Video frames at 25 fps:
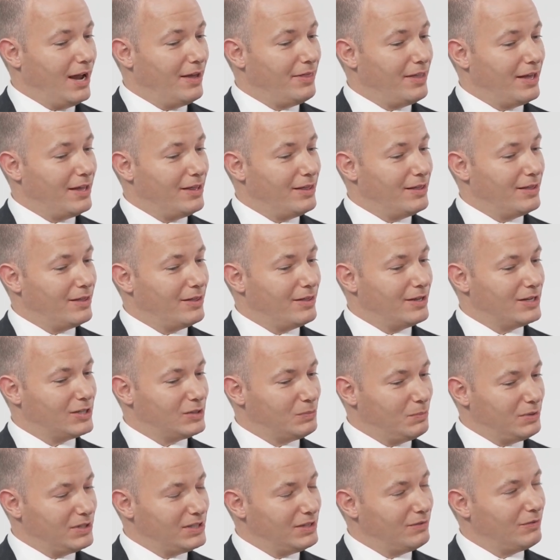and then the
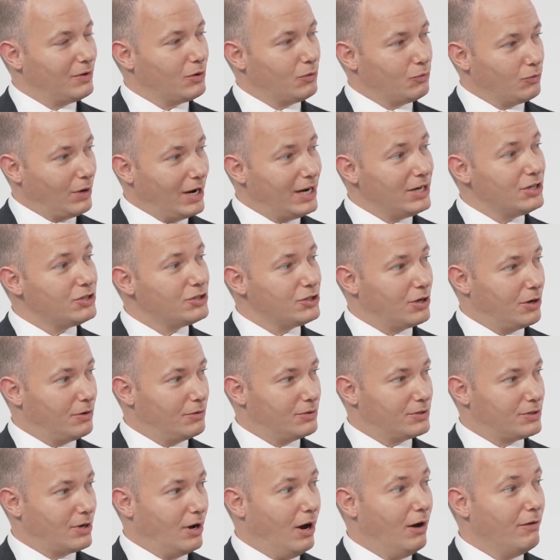specific
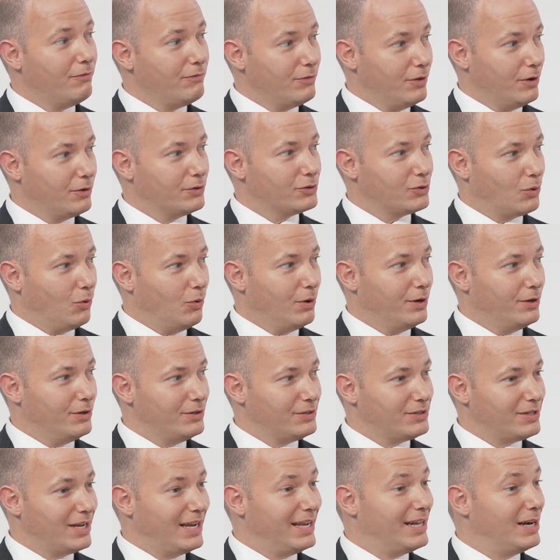ratios of those
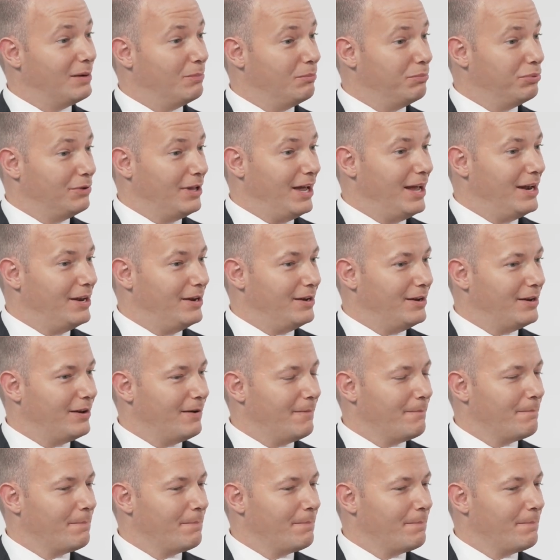oils in a blend.